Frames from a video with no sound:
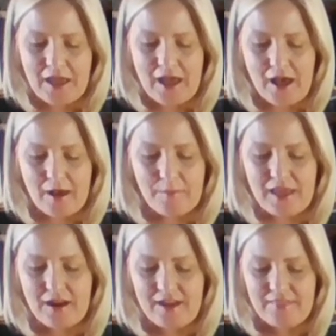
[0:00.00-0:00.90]

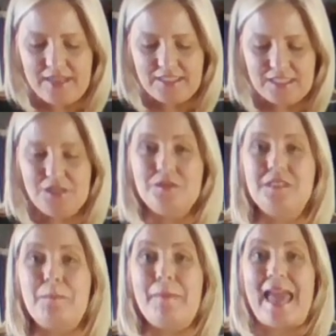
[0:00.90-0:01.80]
And I like to use
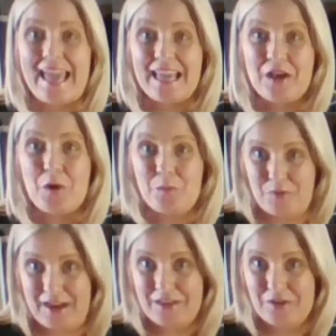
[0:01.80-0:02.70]
panko
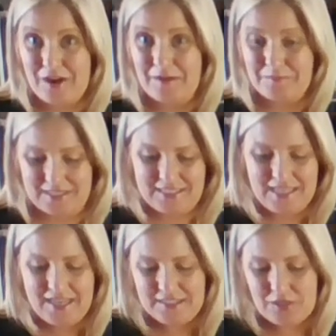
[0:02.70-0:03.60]
breadcrumbs.
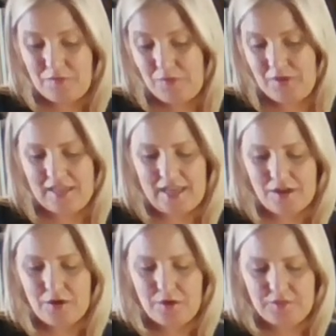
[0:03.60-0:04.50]
So if you can get
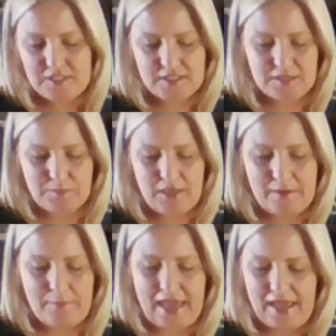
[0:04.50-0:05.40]
your host to supply
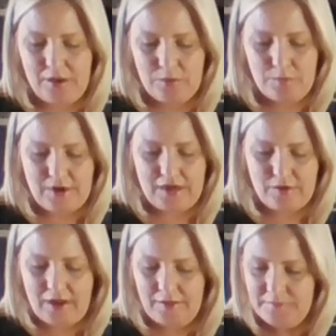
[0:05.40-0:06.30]
panko
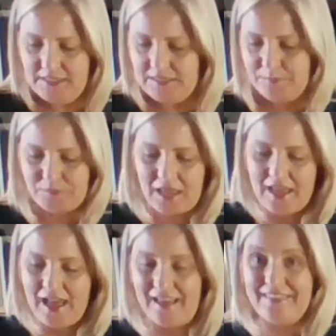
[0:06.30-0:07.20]
breadcrumbs,
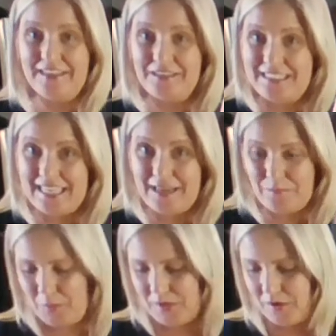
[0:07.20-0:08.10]
a little tip
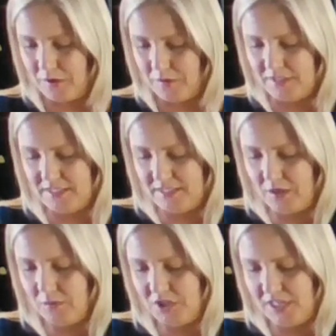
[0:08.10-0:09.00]
when your host is
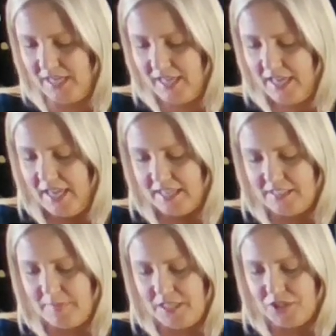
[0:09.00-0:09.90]
coaching is
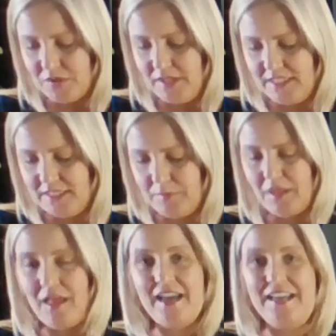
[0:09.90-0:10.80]
make sure they
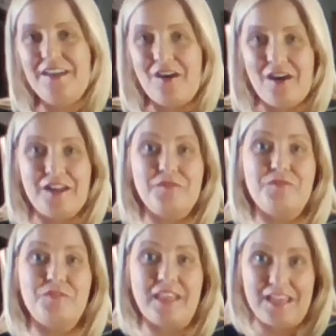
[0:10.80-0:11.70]
supply
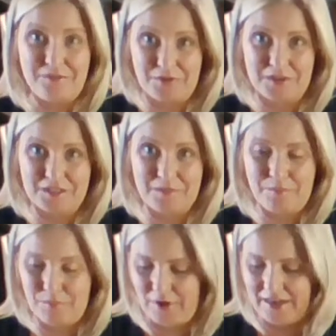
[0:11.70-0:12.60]
non-flavored
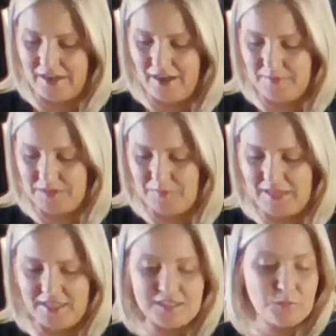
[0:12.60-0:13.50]
breadcrumbs.
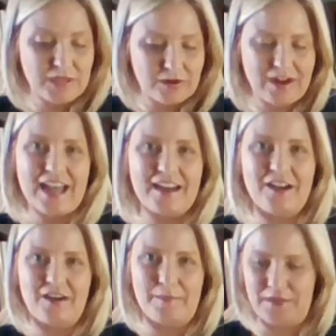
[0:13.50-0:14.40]
Because we are adding
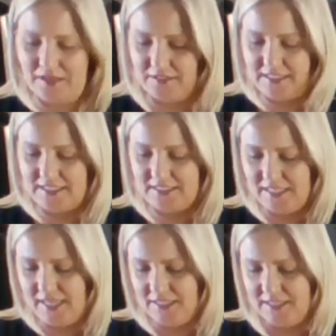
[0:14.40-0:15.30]
our epicure
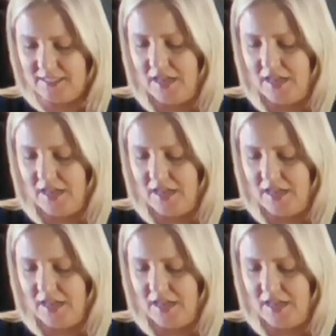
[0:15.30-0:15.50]
seasonings,